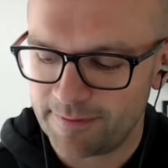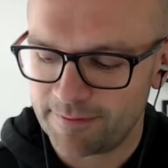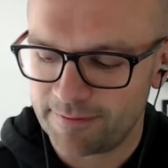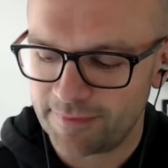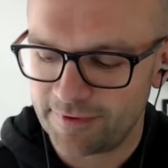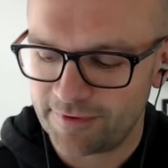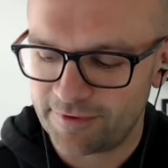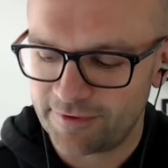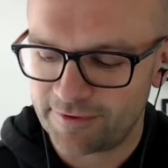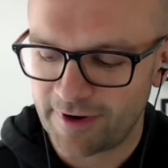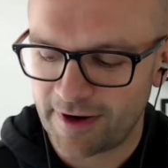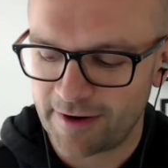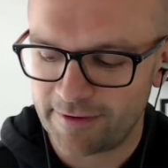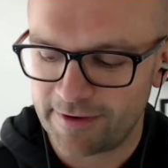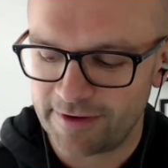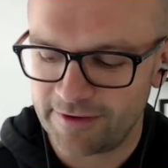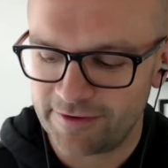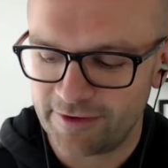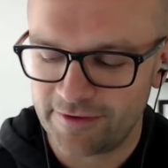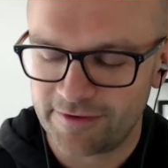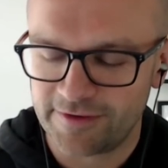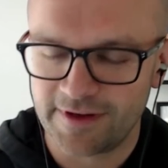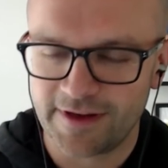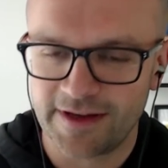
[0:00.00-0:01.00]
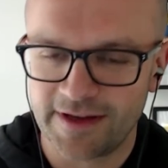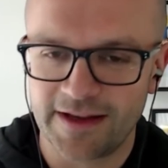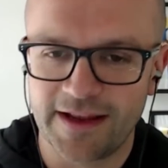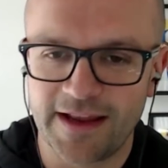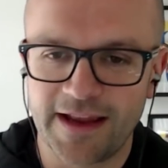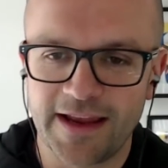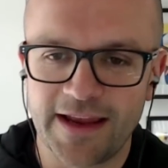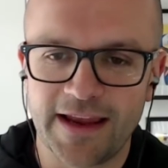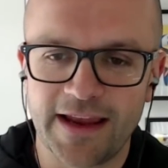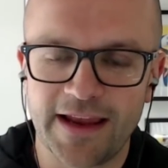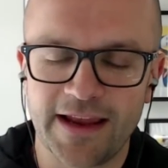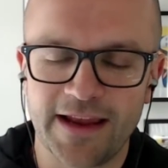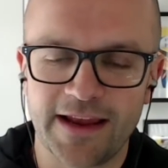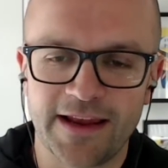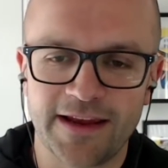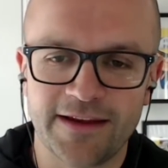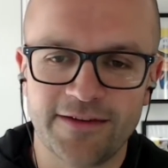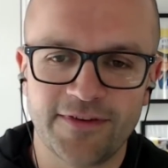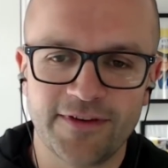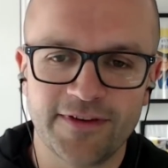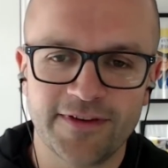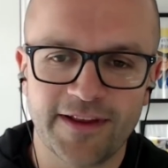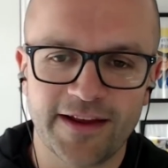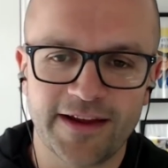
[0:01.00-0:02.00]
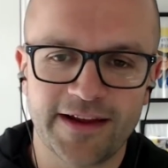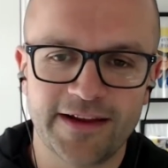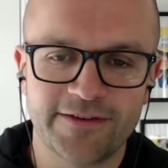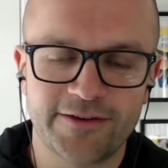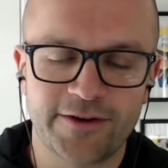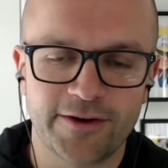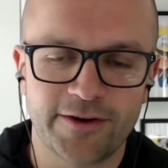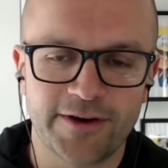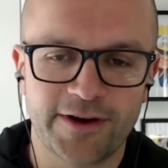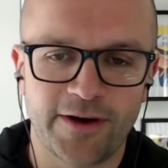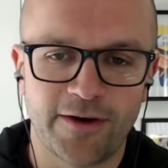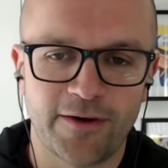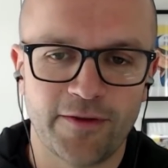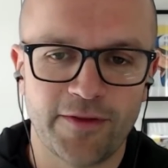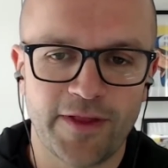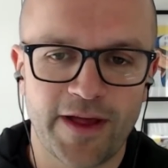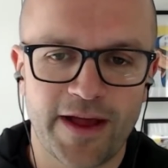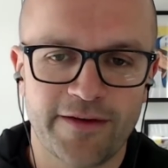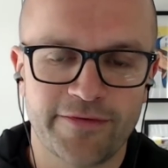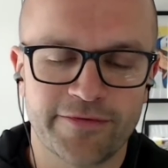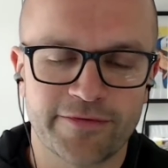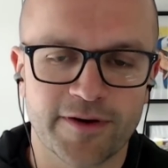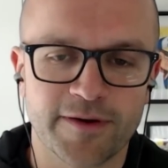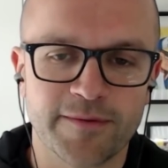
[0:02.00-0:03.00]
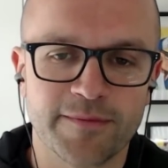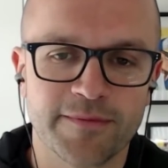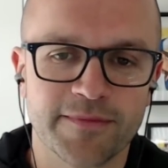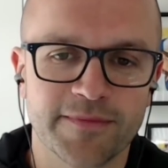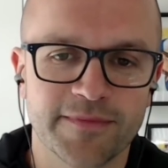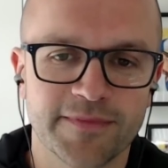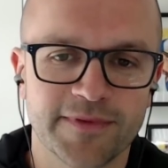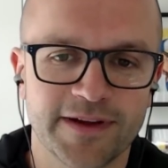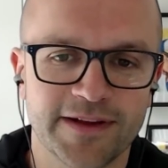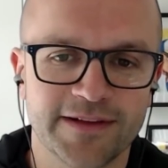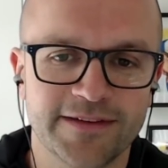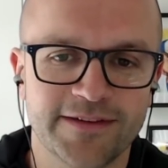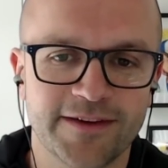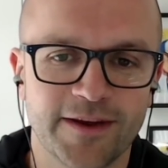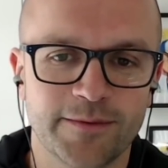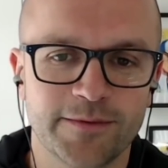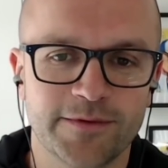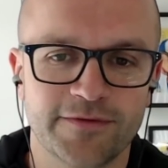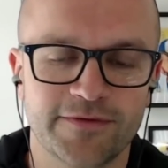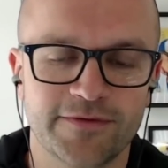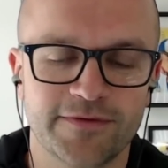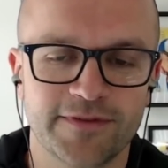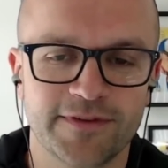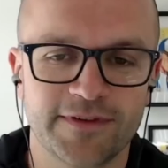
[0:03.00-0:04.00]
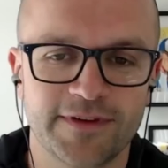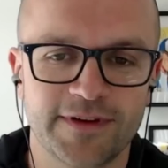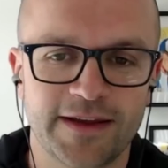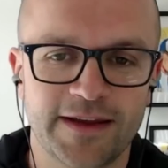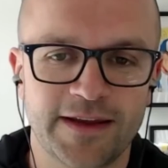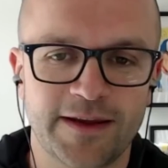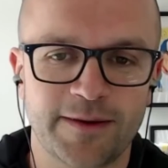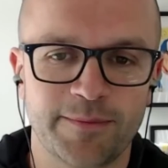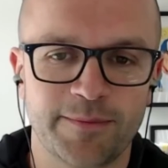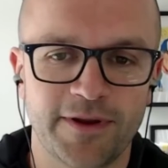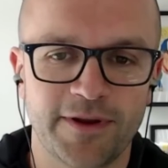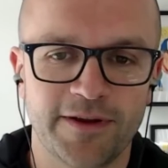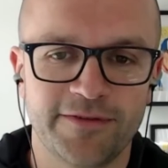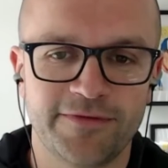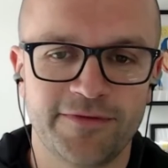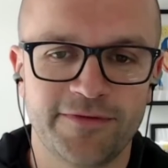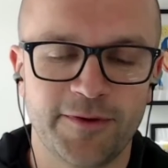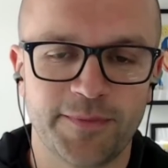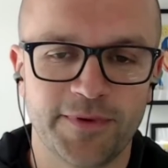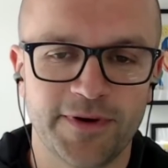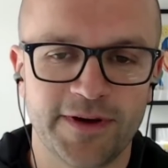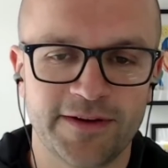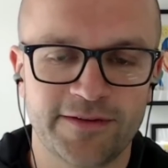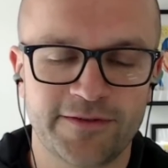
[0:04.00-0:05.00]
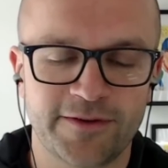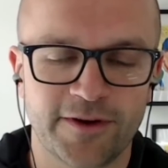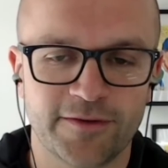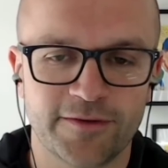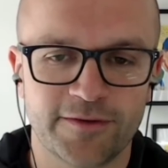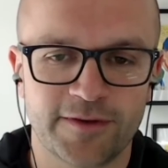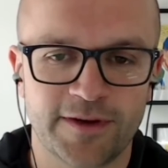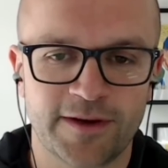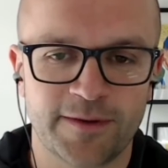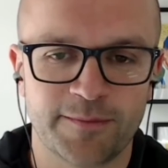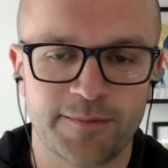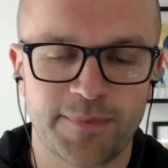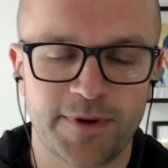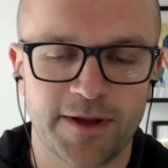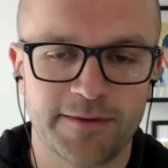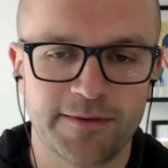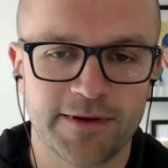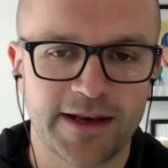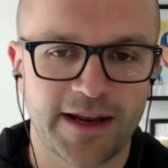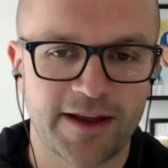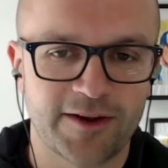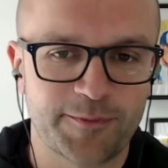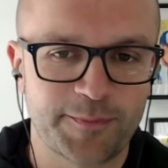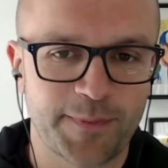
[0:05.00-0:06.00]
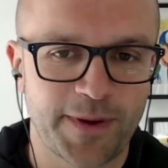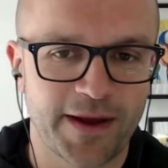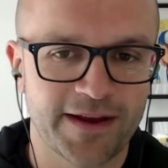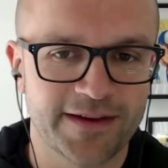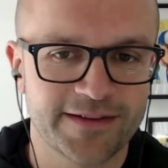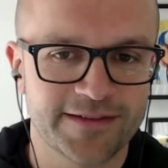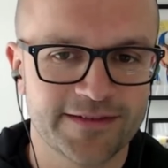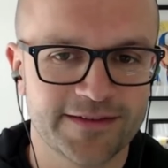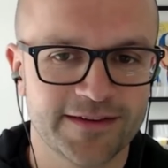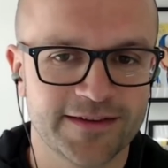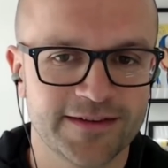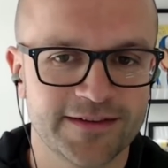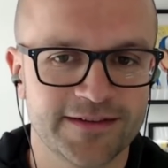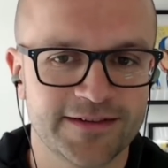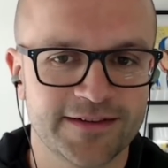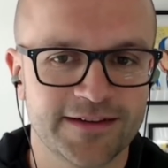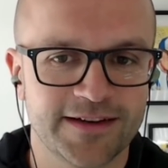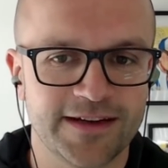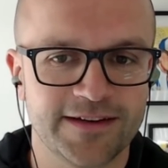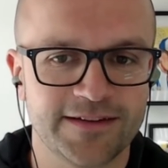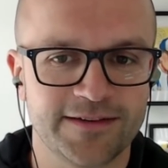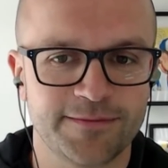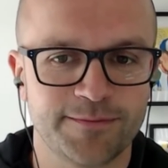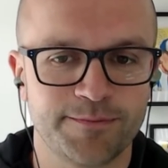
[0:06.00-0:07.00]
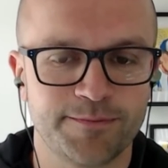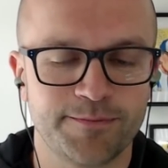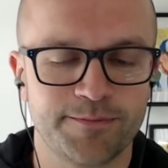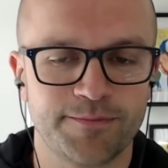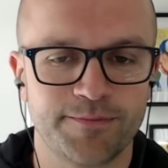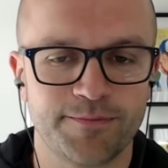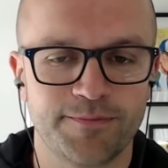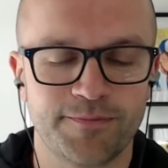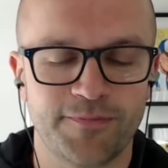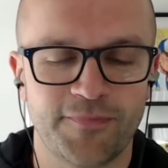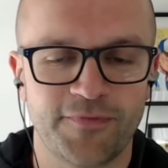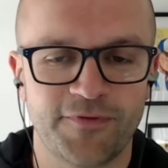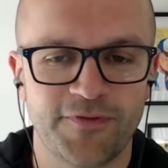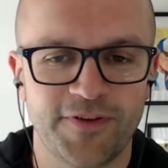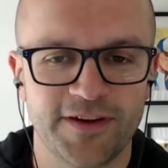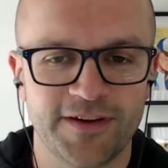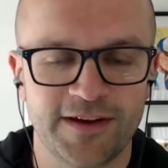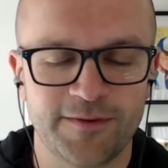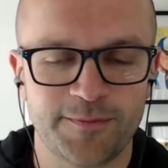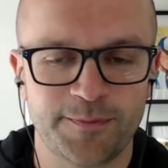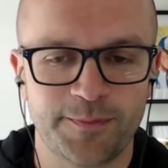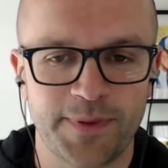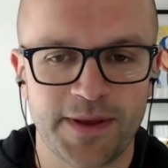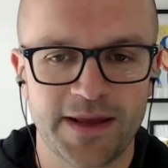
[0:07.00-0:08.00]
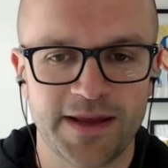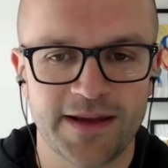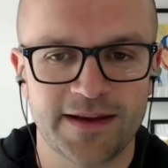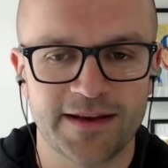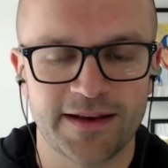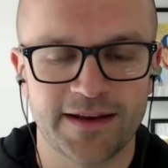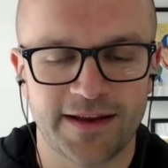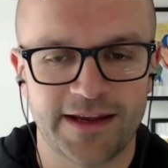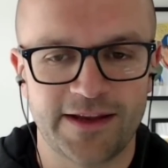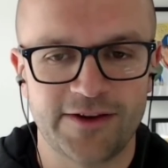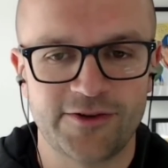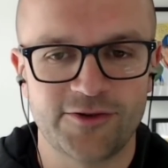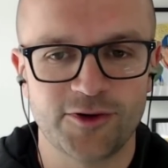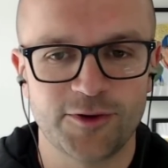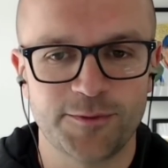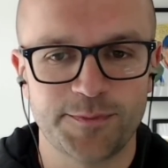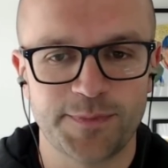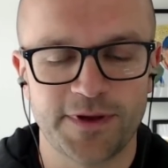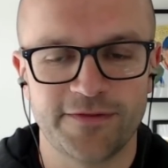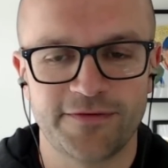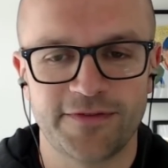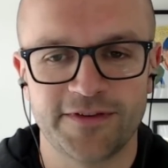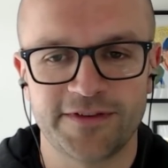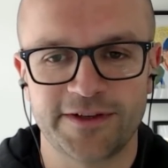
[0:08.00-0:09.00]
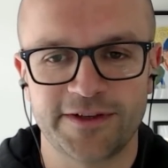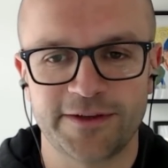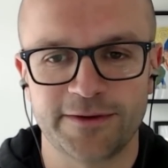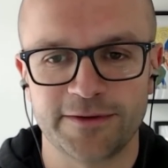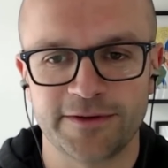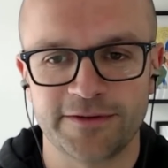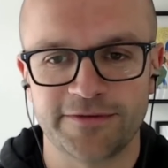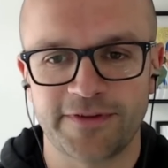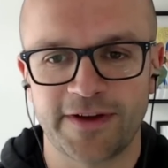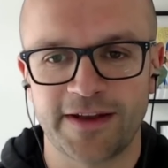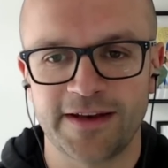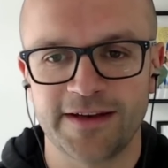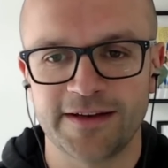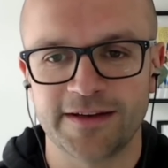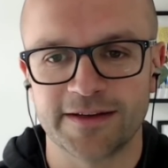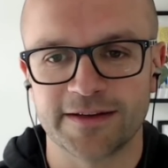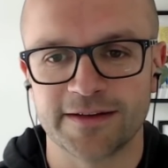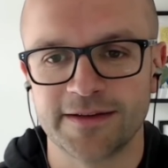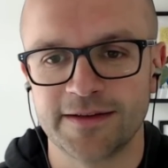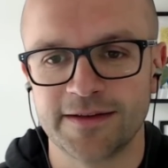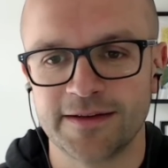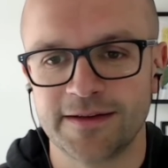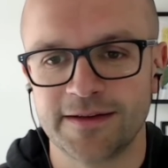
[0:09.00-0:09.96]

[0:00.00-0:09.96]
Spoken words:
him, with Strauch. He feels like he's got it all there for him in terms of he can play football. He can play really nice passes. He's big. Like, he should be a physical defender.